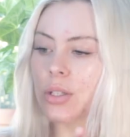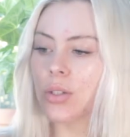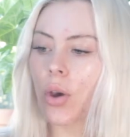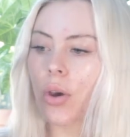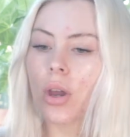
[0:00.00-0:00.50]

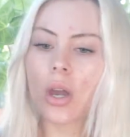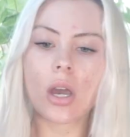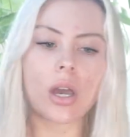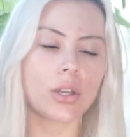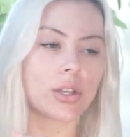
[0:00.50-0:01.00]
So
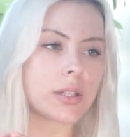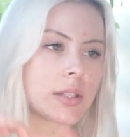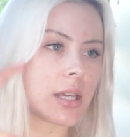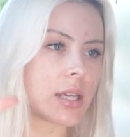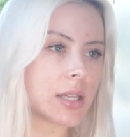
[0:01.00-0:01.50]
you can
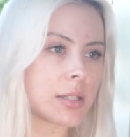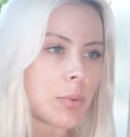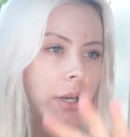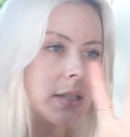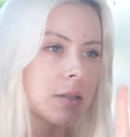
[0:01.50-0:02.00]
see it's
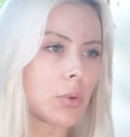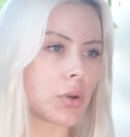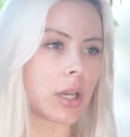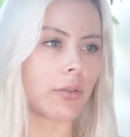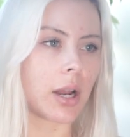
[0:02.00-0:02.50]
pretty
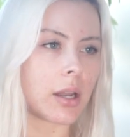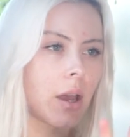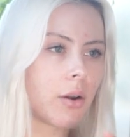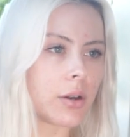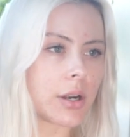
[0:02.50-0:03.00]
smoky right
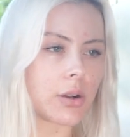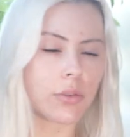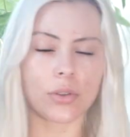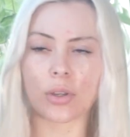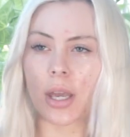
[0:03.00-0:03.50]
now. I don't know
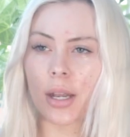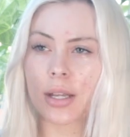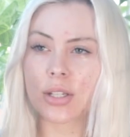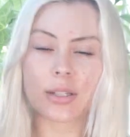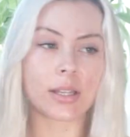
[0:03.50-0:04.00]
if you can
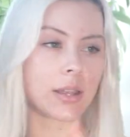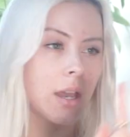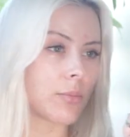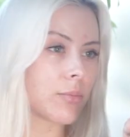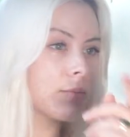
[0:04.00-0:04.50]
actually see
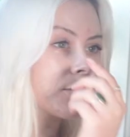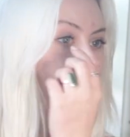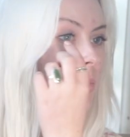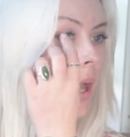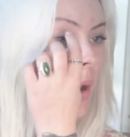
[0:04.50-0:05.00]
that.
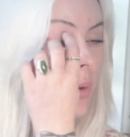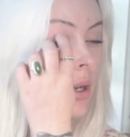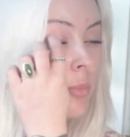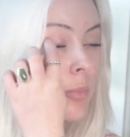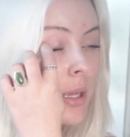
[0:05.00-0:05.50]
I
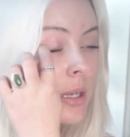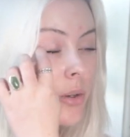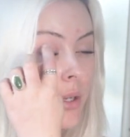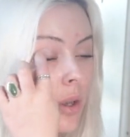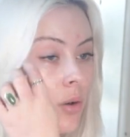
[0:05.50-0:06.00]
will be
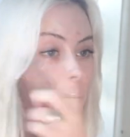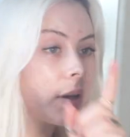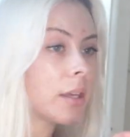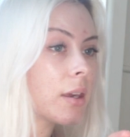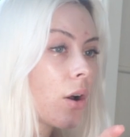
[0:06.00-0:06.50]
looking over
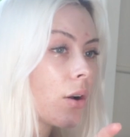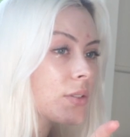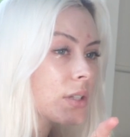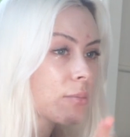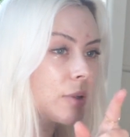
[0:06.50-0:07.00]
here
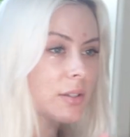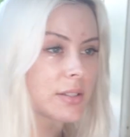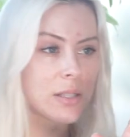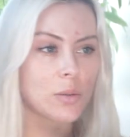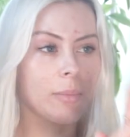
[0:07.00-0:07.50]
often because
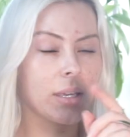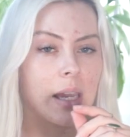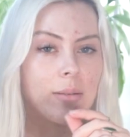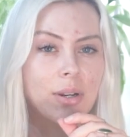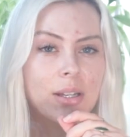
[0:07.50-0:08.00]
that's where my
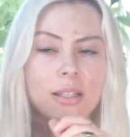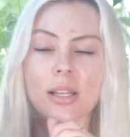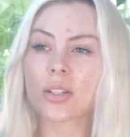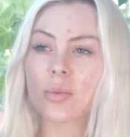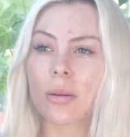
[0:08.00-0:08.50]
camera is. I
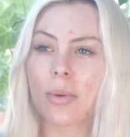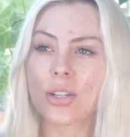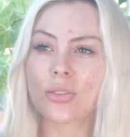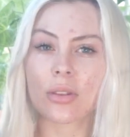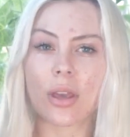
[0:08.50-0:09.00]
just want to make
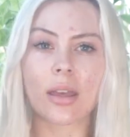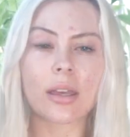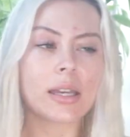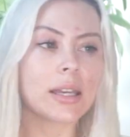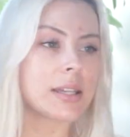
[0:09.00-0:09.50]
sure that
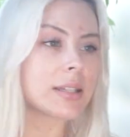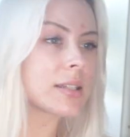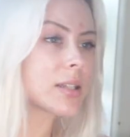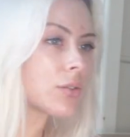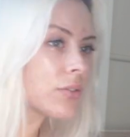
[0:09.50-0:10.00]
it's
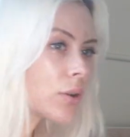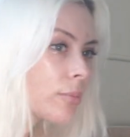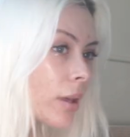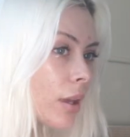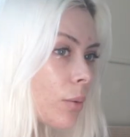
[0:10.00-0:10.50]
still
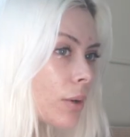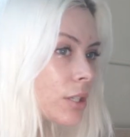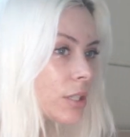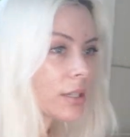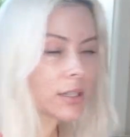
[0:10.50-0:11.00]
filming,
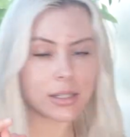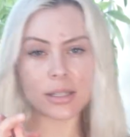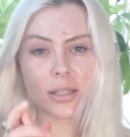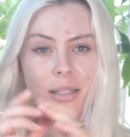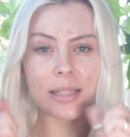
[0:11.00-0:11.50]
which it
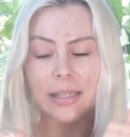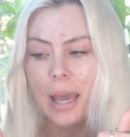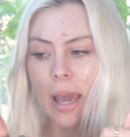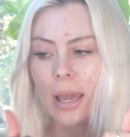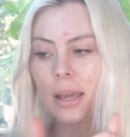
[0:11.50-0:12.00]
is.
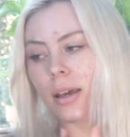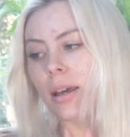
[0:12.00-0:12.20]
Yay!